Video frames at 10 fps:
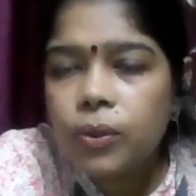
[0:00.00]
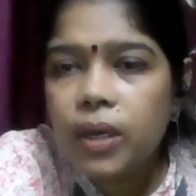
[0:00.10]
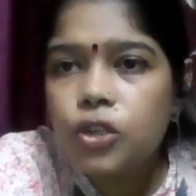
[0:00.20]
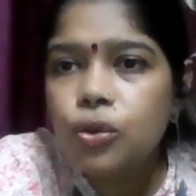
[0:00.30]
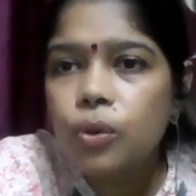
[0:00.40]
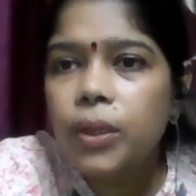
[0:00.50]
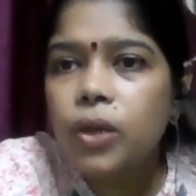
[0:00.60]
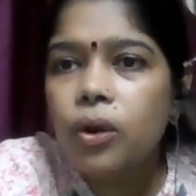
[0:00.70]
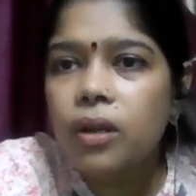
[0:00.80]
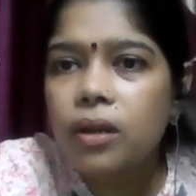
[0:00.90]
can show me
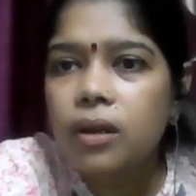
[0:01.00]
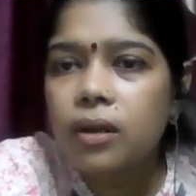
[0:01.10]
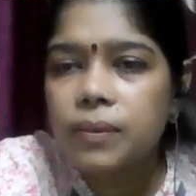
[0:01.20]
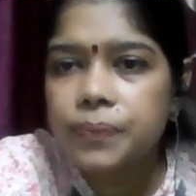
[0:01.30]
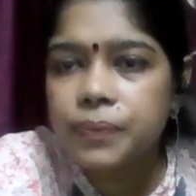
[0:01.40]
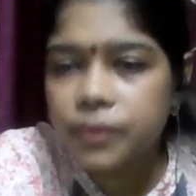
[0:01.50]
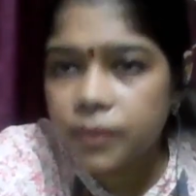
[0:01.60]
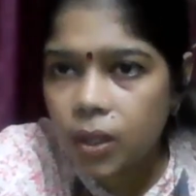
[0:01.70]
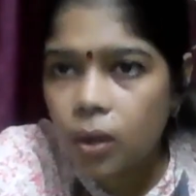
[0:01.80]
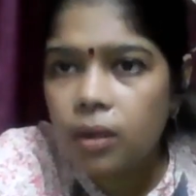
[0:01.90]
on
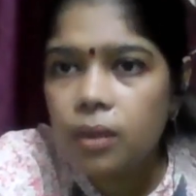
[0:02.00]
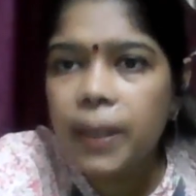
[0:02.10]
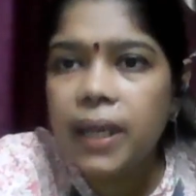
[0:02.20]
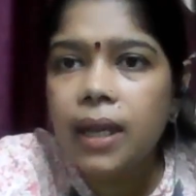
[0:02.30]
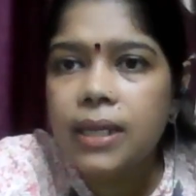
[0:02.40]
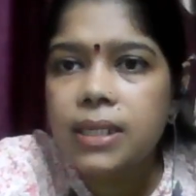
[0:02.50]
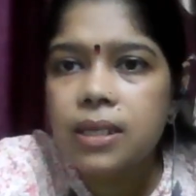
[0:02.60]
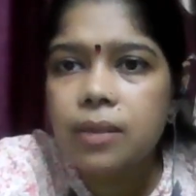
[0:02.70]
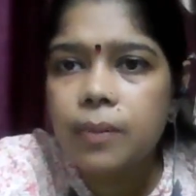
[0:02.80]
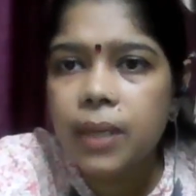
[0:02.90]
mail
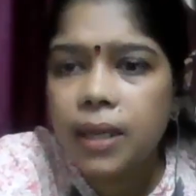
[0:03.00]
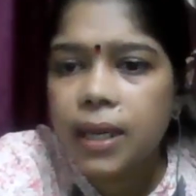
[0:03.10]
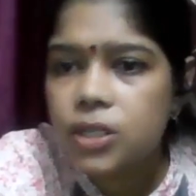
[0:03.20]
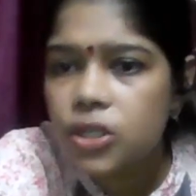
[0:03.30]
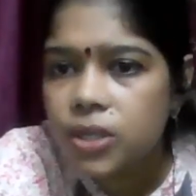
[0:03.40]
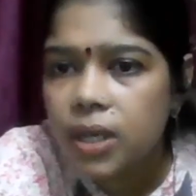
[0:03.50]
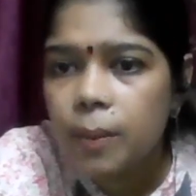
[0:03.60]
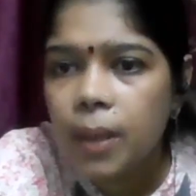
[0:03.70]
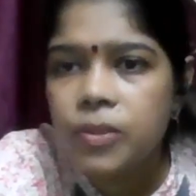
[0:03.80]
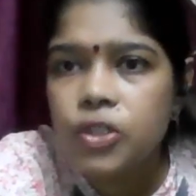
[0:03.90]
ID. Mail ID. Ria
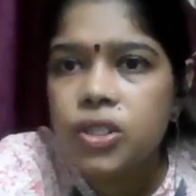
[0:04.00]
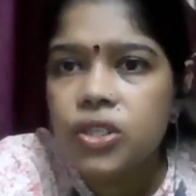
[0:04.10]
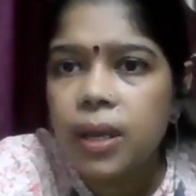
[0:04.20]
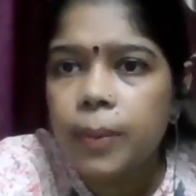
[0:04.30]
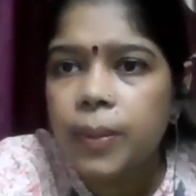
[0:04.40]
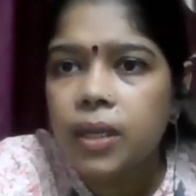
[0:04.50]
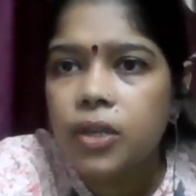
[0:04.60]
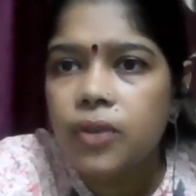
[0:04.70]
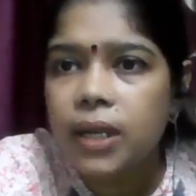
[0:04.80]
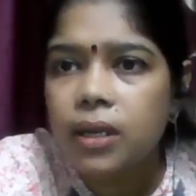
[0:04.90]
ma'am is just typing it
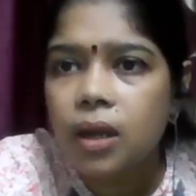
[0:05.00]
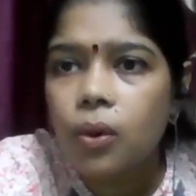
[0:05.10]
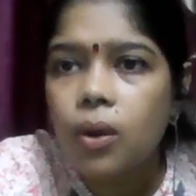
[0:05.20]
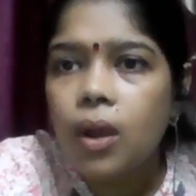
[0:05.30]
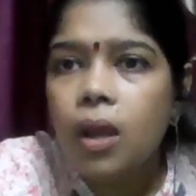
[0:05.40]
right now.